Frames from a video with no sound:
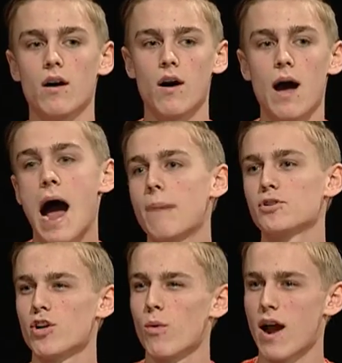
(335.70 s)

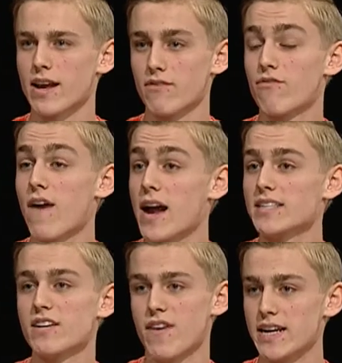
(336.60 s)
option where I can find
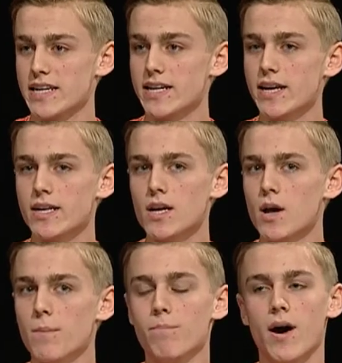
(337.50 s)
it if I need it,
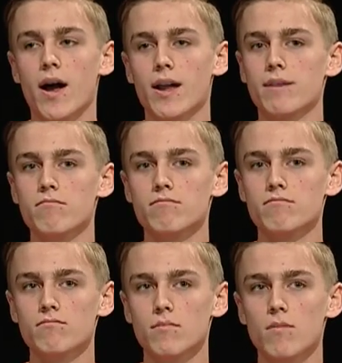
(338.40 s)
but
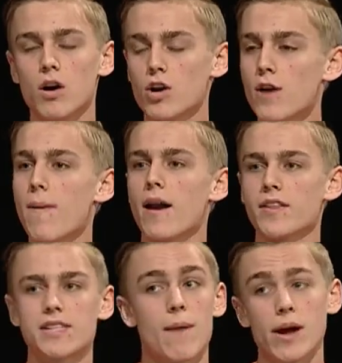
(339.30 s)
a good amount of the
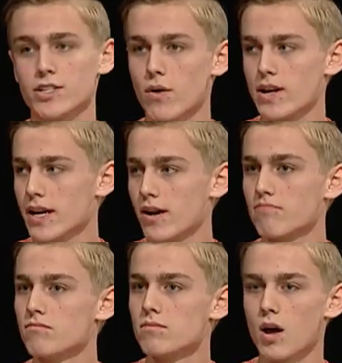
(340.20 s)
time I don't need it.
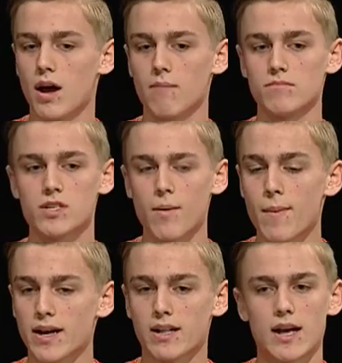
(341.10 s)
Some of
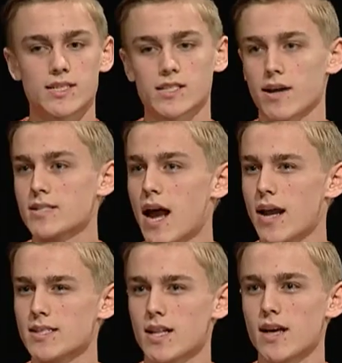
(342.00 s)
my classes, like
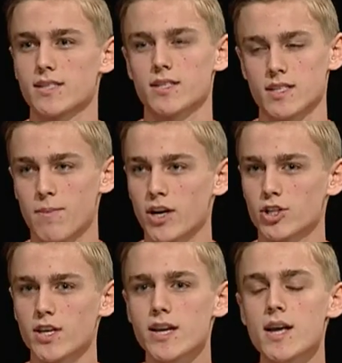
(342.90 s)
science classes
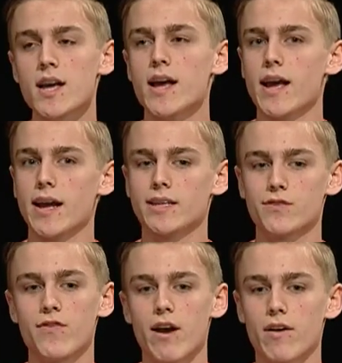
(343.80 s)
especially, it's
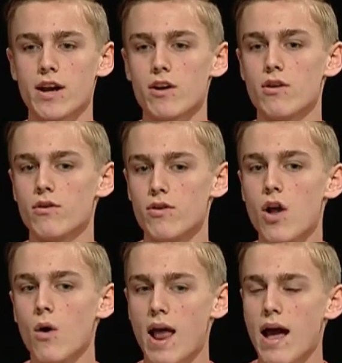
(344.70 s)
very
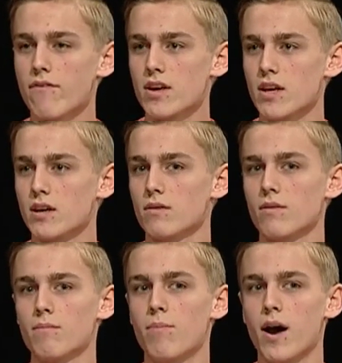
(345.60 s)
note heavy,
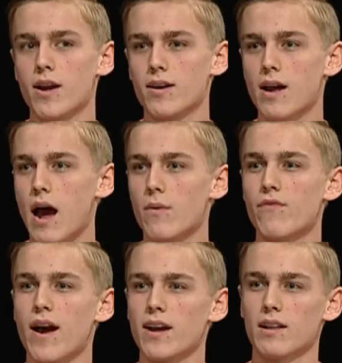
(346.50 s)
but I would
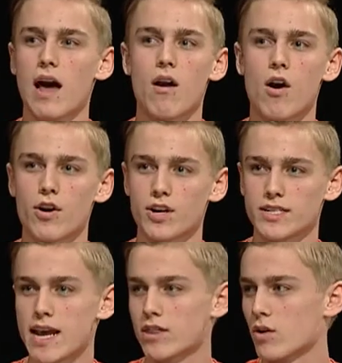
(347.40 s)
find it a lot harder to
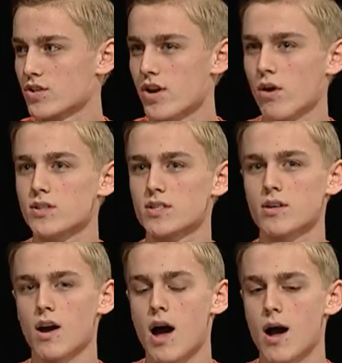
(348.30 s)
take those notes
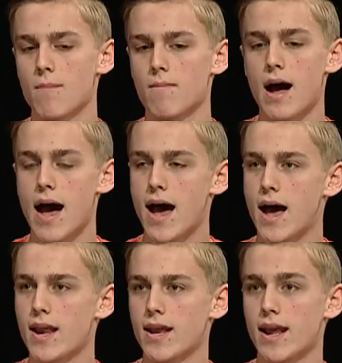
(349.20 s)

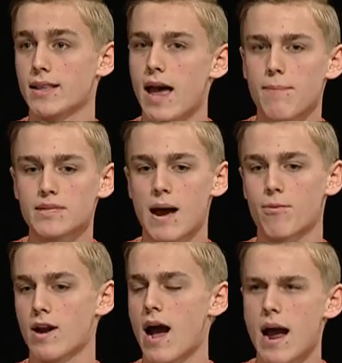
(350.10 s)
on a laptop
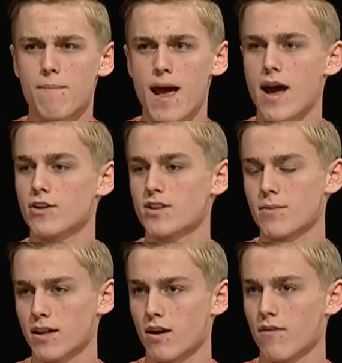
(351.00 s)
or an iPad or
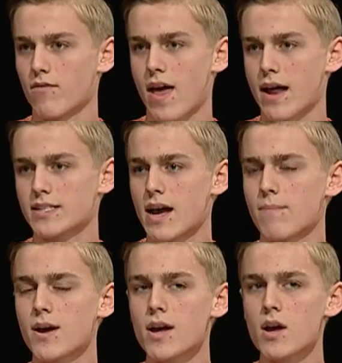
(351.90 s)
something of that
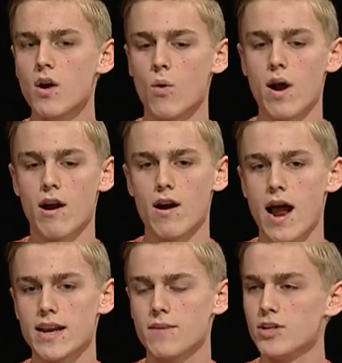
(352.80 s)
type, where
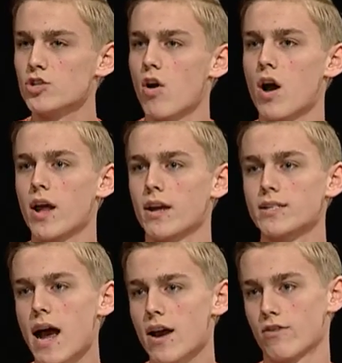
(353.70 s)
I need to be drawing
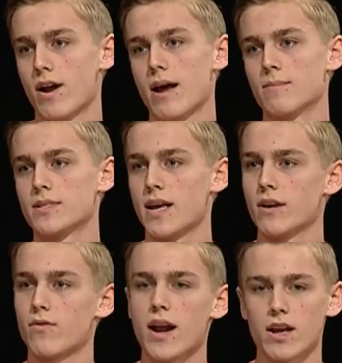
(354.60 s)
diagrams
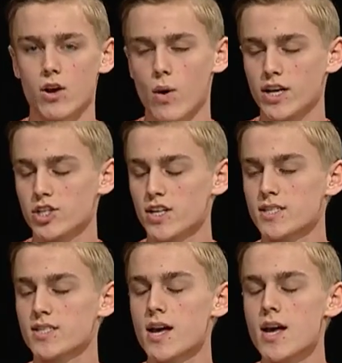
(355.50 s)
and writing
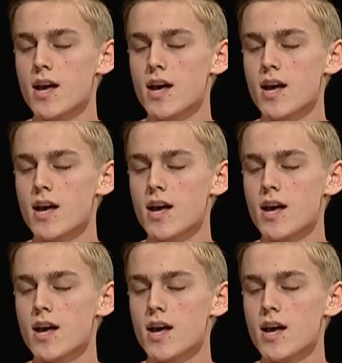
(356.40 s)
equations.